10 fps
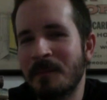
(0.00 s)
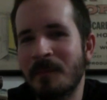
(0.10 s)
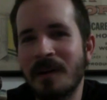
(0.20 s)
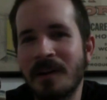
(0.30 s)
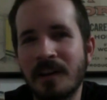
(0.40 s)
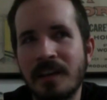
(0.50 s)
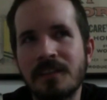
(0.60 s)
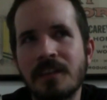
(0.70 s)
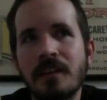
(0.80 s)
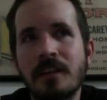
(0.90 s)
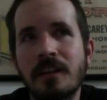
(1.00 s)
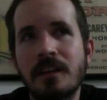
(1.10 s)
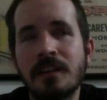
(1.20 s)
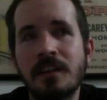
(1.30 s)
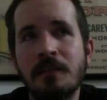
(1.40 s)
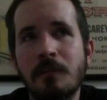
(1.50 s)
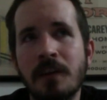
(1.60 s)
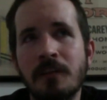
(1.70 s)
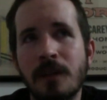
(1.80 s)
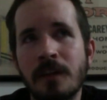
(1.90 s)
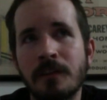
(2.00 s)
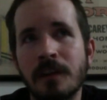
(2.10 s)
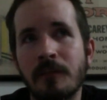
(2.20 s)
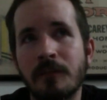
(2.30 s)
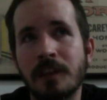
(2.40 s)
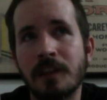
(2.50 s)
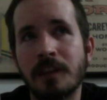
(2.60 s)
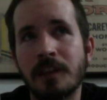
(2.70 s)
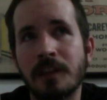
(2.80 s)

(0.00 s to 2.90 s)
But he's an in-demand director now for television.